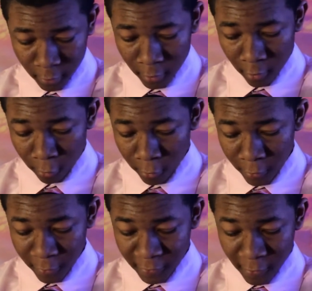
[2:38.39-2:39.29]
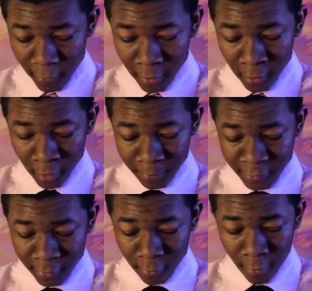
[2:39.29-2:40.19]
Nor is there any
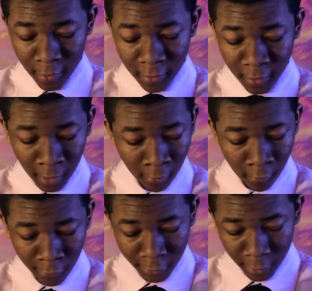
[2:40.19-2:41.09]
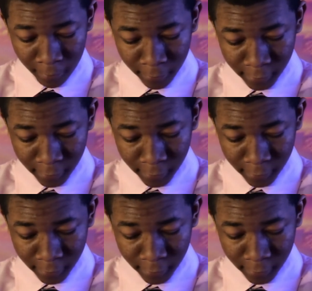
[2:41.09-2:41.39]
obstacle that he cannot overcome.